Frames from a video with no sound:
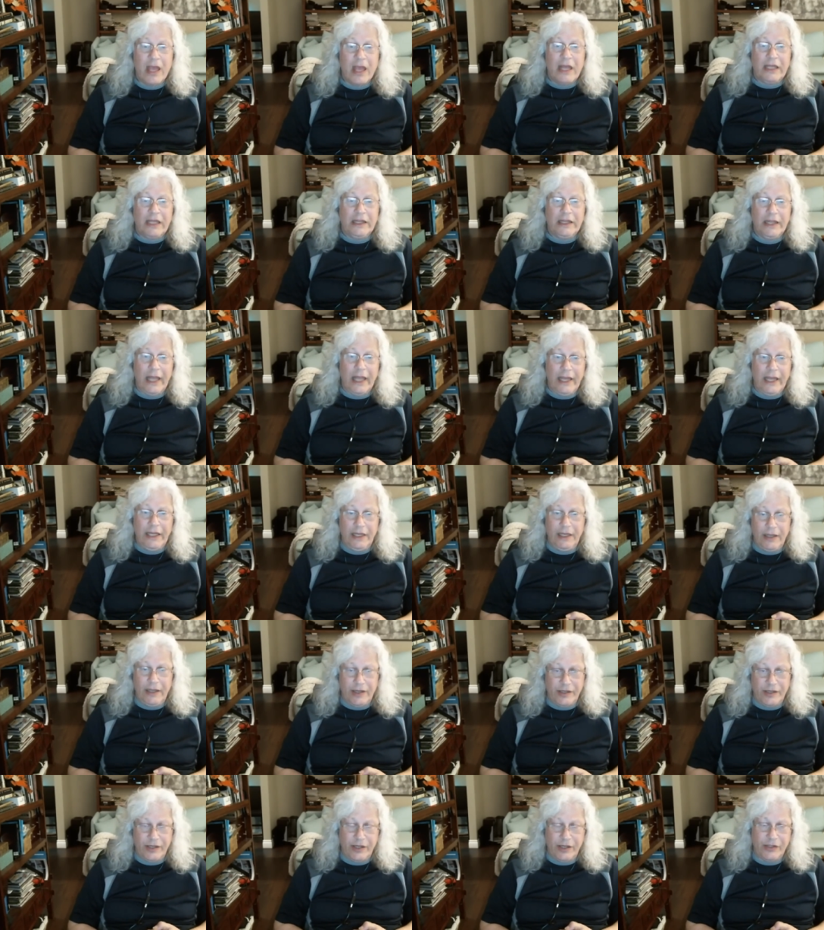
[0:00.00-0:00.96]

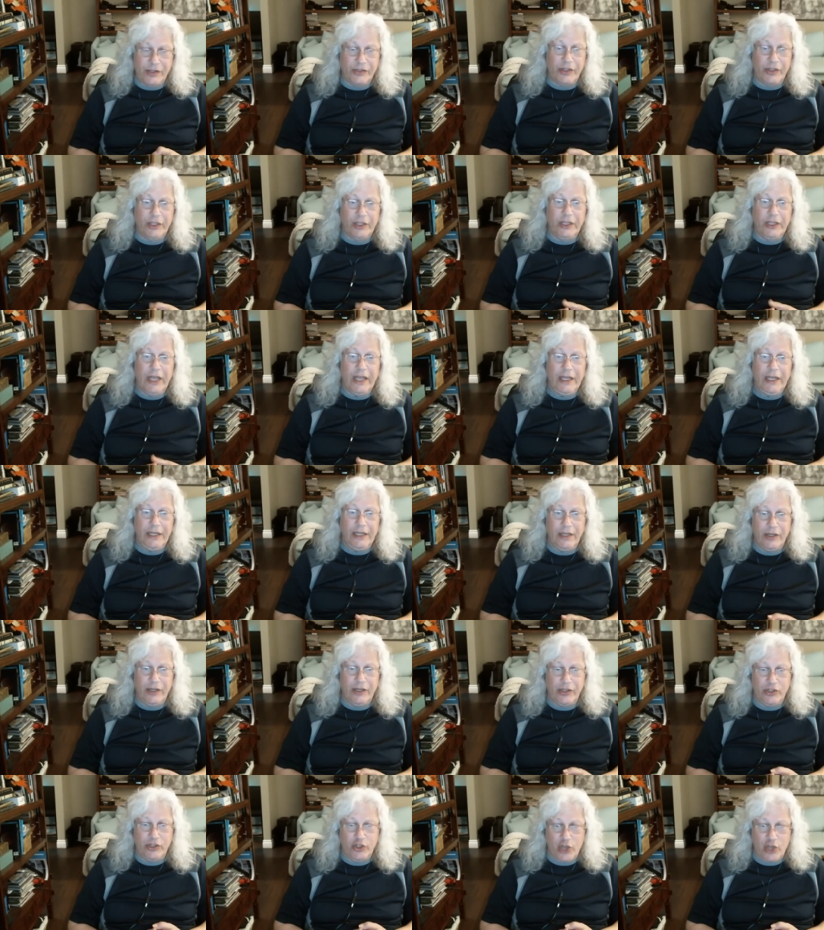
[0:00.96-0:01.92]
Lightness is the
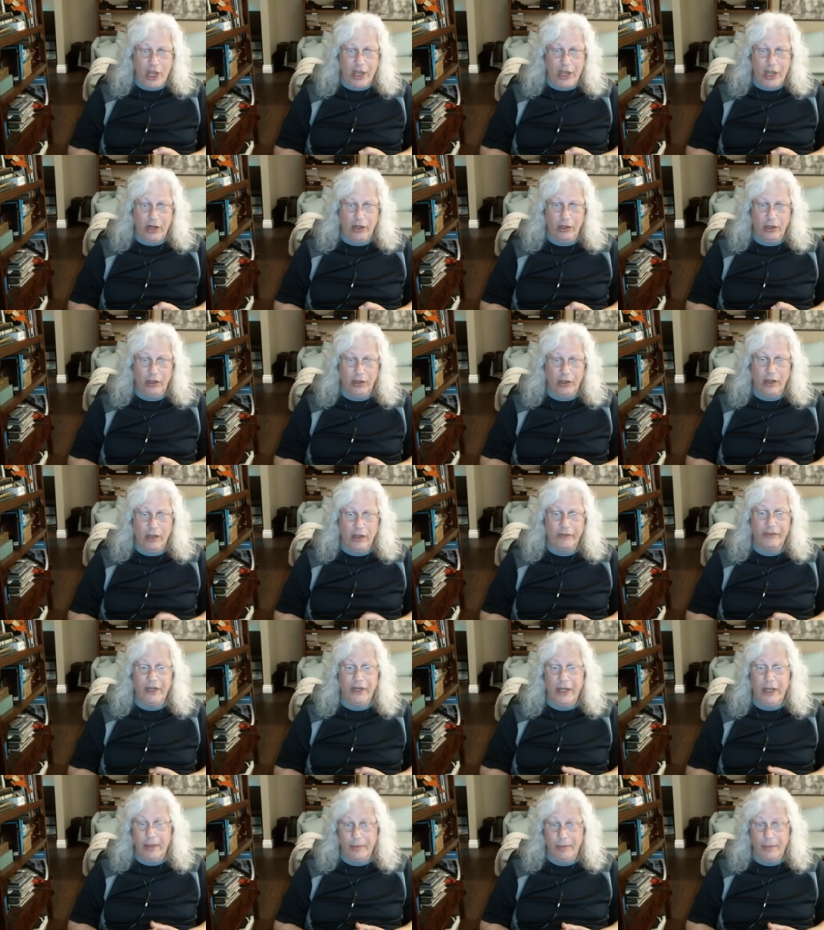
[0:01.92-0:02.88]
lightness channel
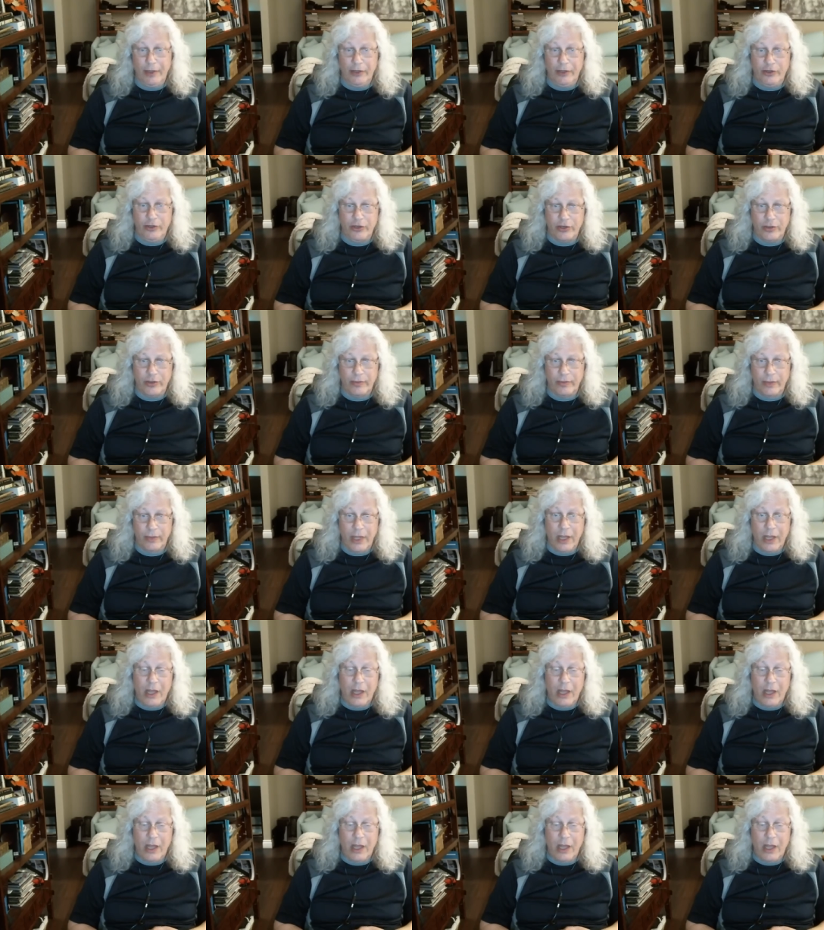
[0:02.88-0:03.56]
of an image.